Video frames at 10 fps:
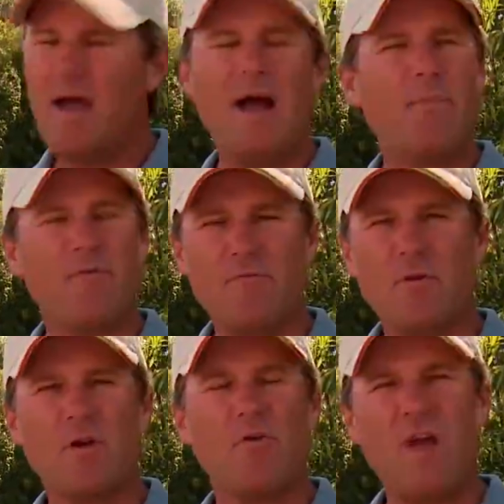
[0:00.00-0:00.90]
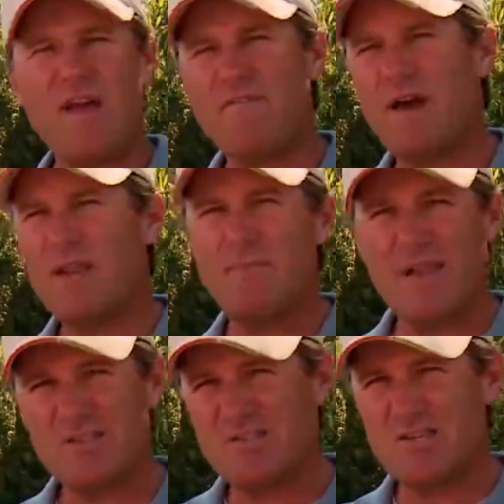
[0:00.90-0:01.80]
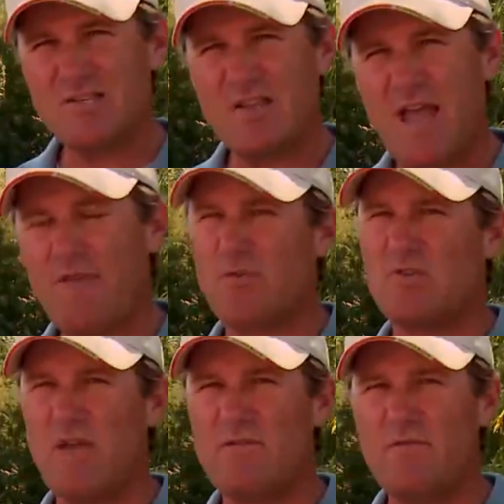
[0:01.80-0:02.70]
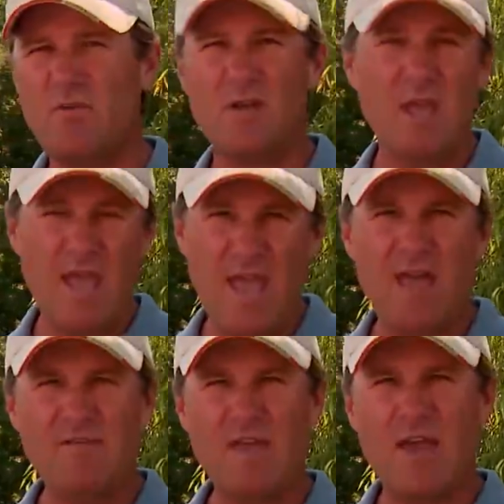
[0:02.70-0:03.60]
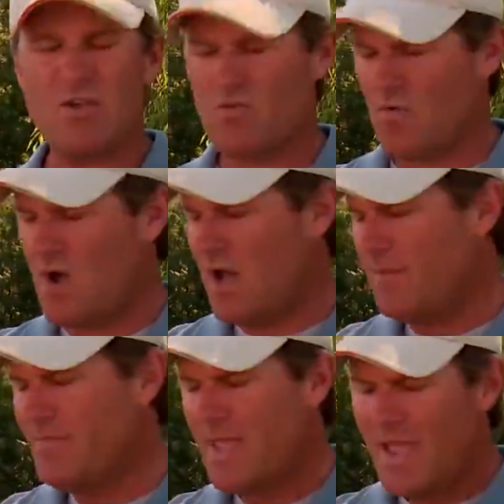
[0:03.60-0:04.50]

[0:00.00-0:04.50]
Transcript: I prefer a graphite, about a 6.5 or 7 foot heavy action rod.